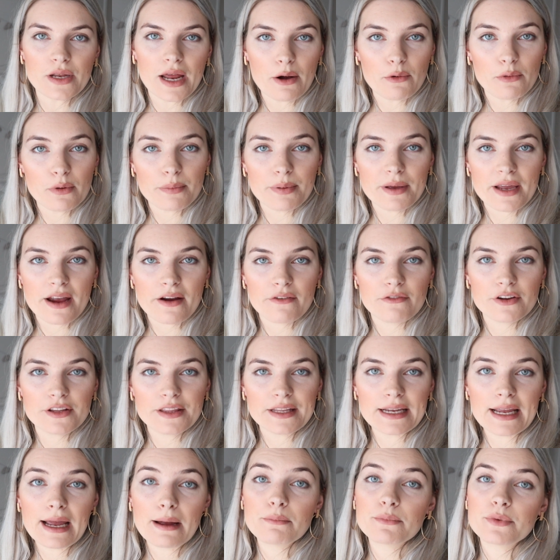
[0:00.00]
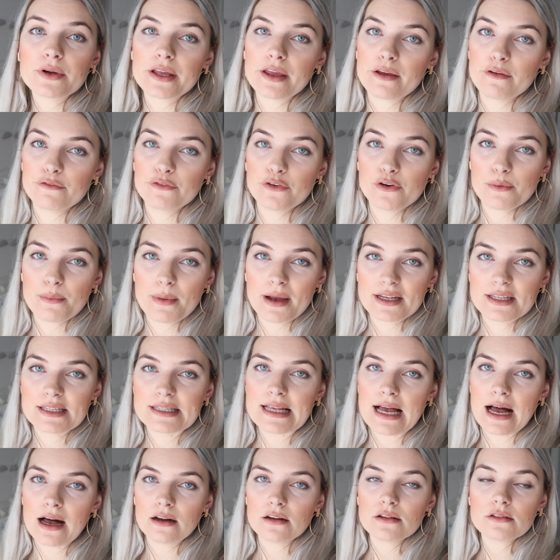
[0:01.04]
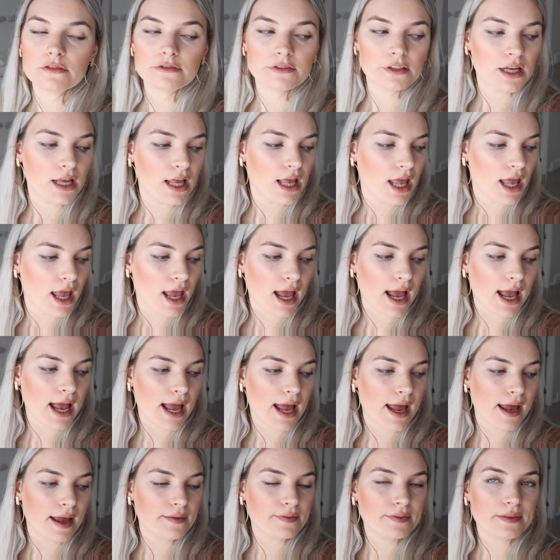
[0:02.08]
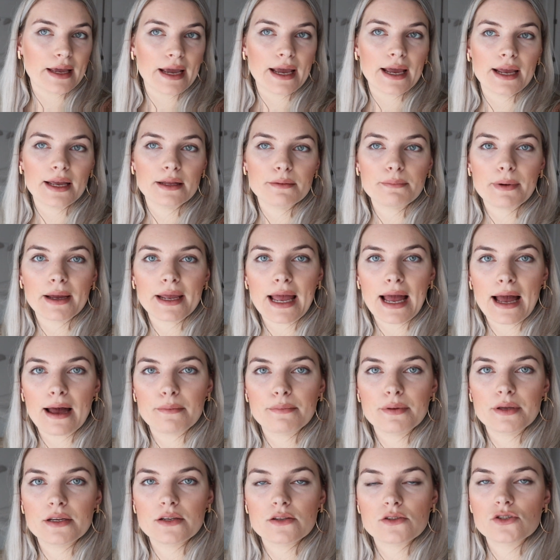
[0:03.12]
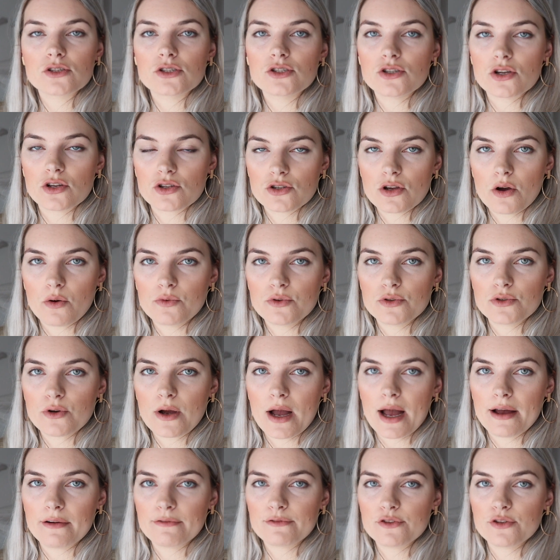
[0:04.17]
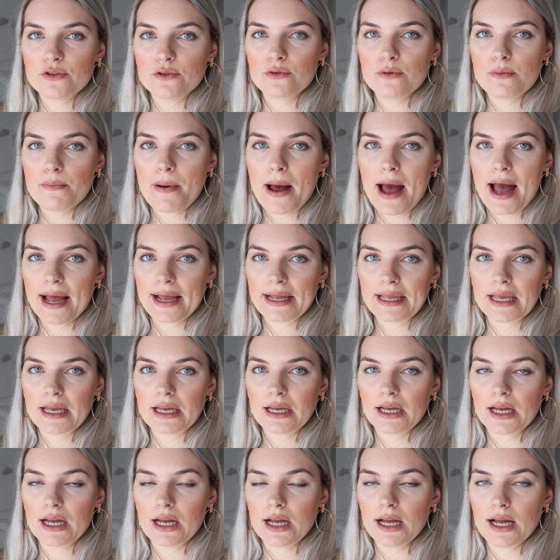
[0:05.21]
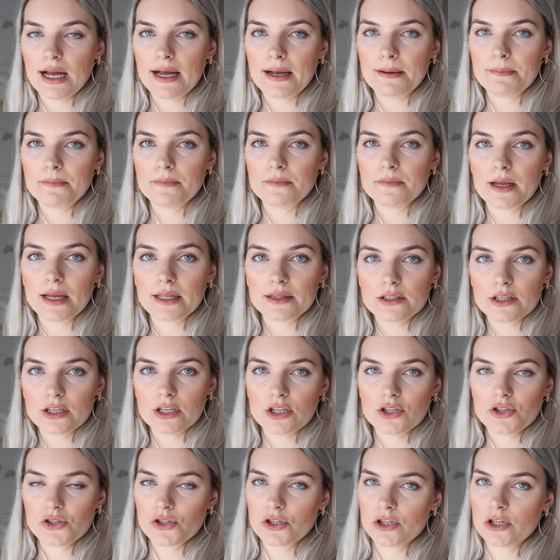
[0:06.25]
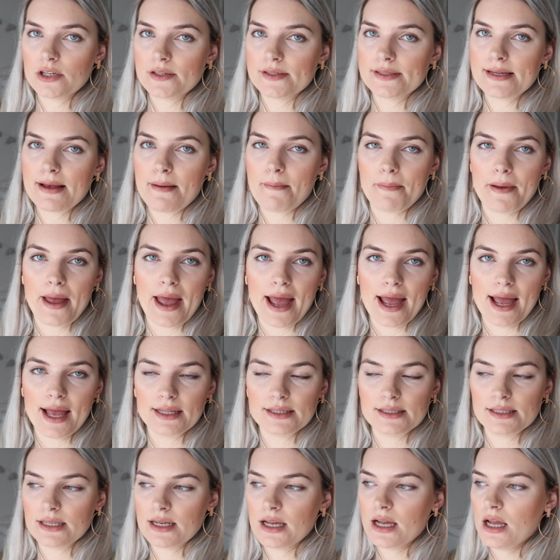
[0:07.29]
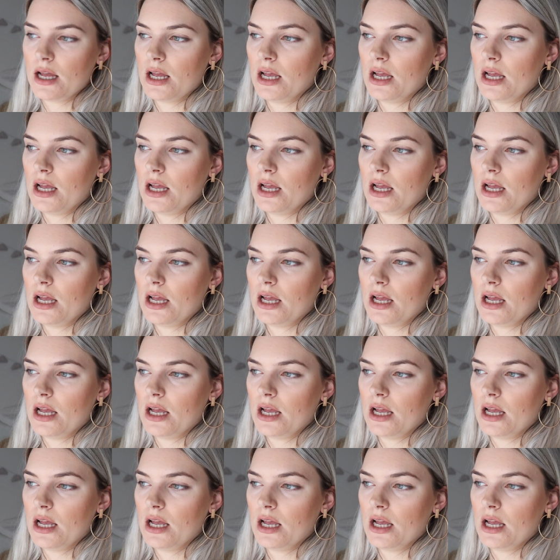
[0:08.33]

that will be everything I'm bringing for myself. And then my hubby is just going to have to pack a t-shirts and pants.